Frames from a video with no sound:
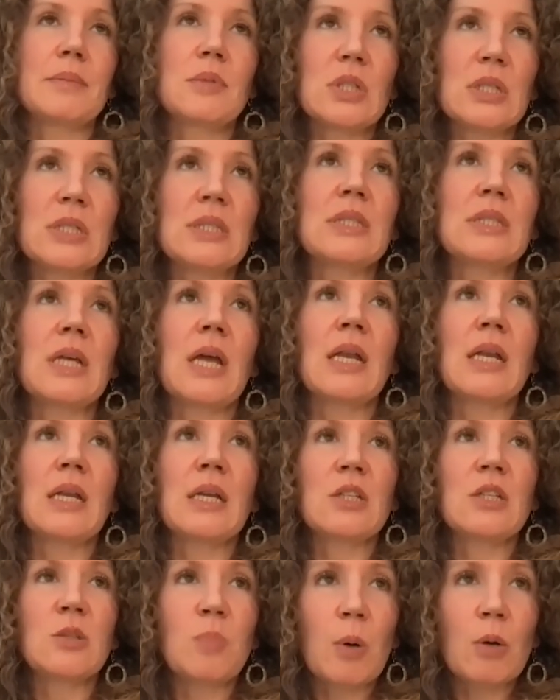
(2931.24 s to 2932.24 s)
just an
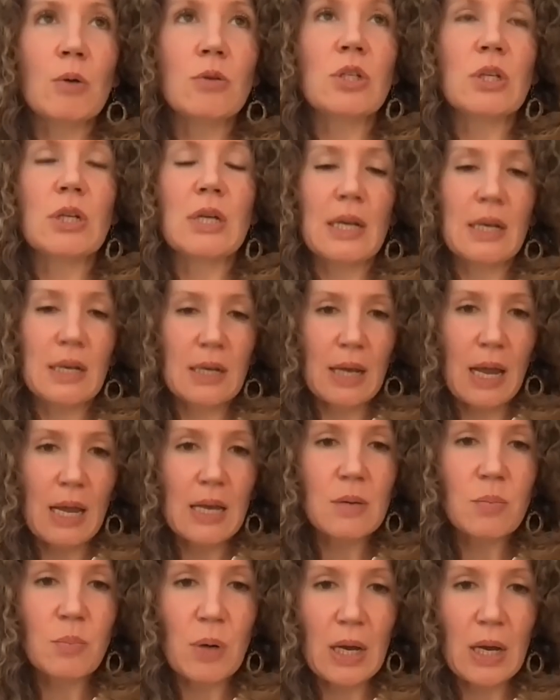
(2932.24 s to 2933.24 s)
exposure and a
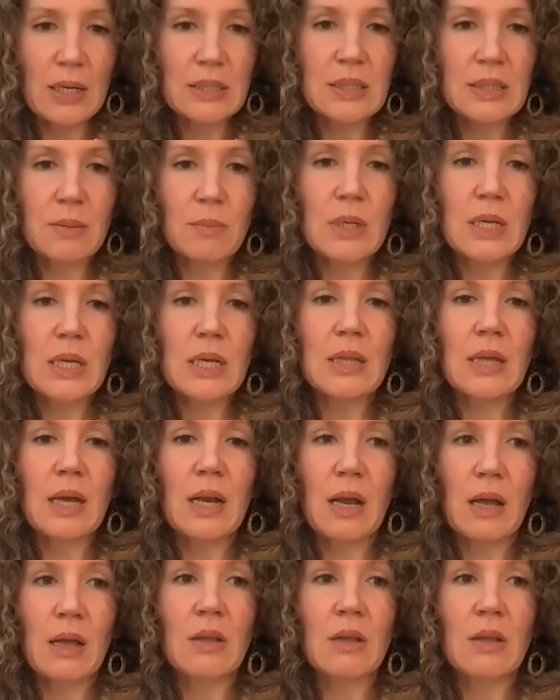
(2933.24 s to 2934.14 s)
kind of proximity that